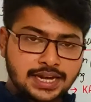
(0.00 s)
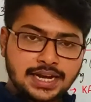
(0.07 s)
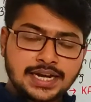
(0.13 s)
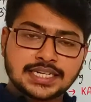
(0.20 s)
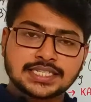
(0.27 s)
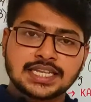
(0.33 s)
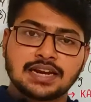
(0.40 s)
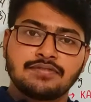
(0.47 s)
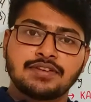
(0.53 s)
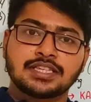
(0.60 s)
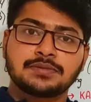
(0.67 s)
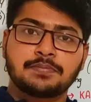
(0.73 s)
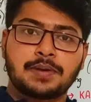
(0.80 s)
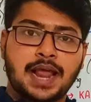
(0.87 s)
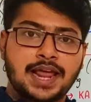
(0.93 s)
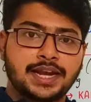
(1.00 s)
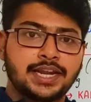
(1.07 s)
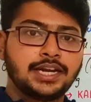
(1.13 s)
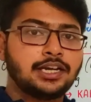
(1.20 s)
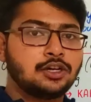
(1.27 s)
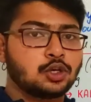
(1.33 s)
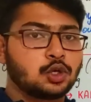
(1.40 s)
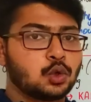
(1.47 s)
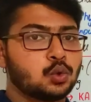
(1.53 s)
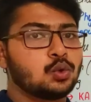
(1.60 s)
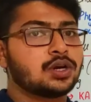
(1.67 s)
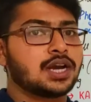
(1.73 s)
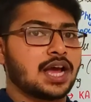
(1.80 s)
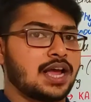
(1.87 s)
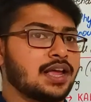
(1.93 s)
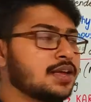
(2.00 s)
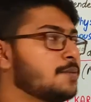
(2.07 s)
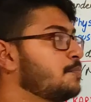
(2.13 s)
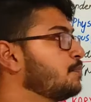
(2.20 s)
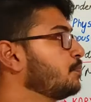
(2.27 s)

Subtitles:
itself is planning to die.